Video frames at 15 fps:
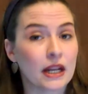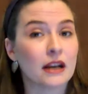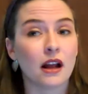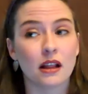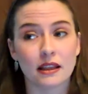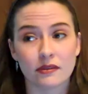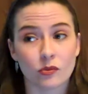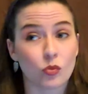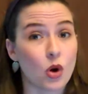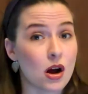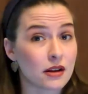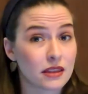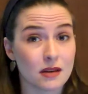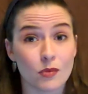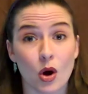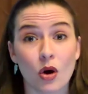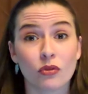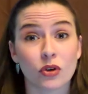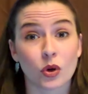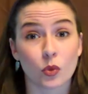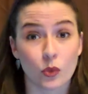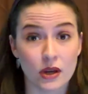And I'll even walk them
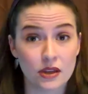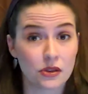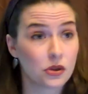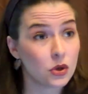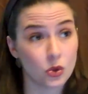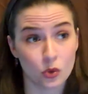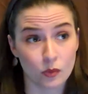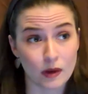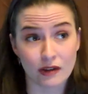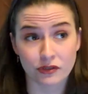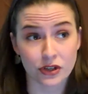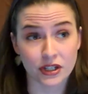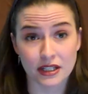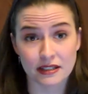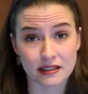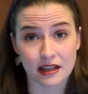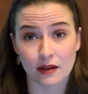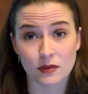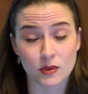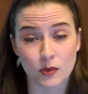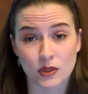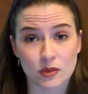over with whomever it is that
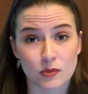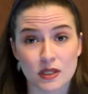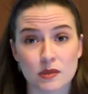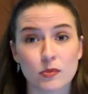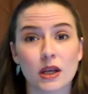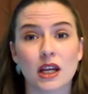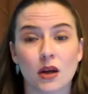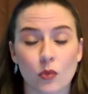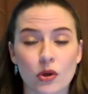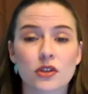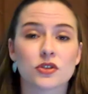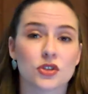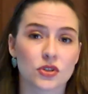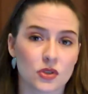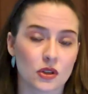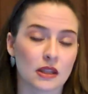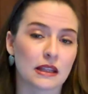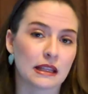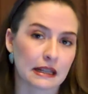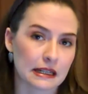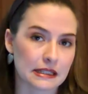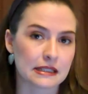I'm supposed to be speaking with, just so
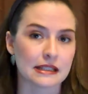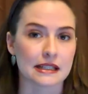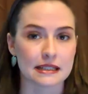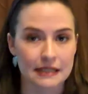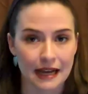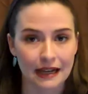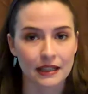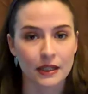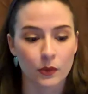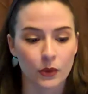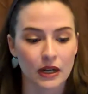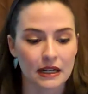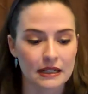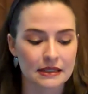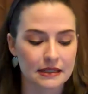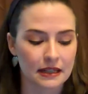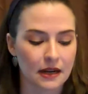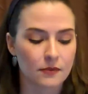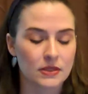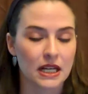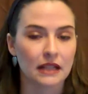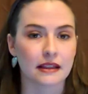that they can see exactly what it is that
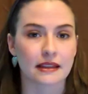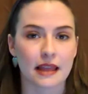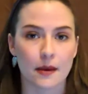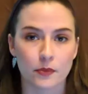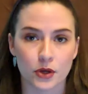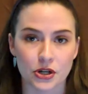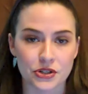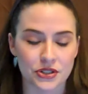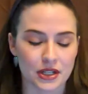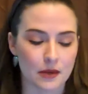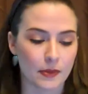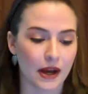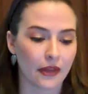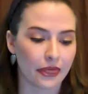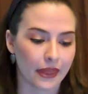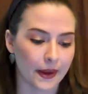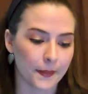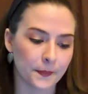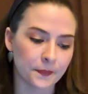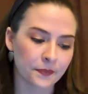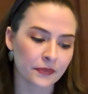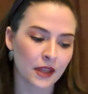I'm telling that person about them.